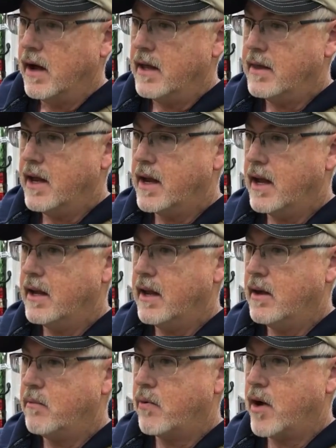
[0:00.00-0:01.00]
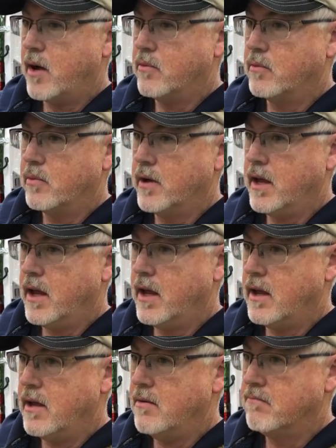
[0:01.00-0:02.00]
I think I did
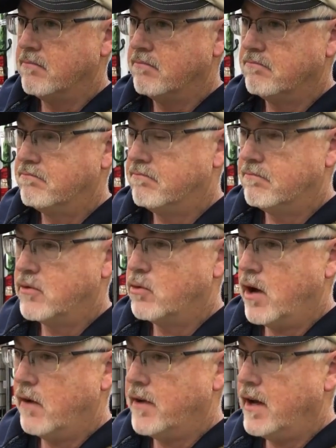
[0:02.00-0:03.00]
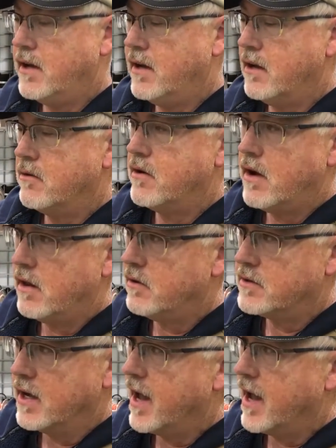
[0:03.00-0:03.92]
probably $1,200 to $1,800.